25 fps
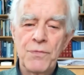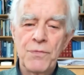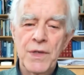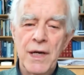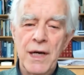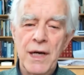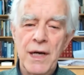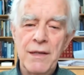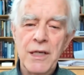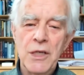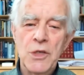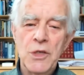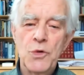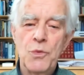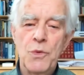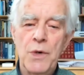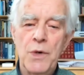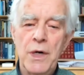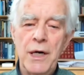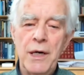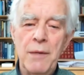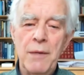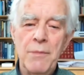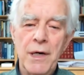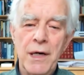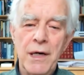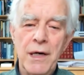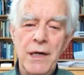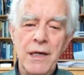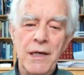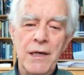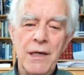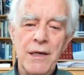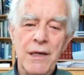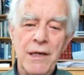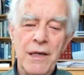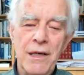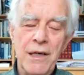And that's why my
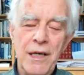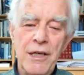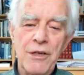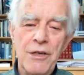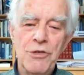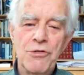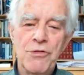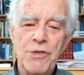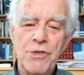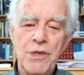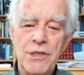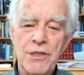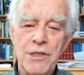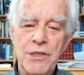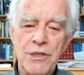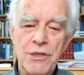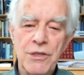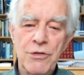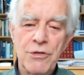interest and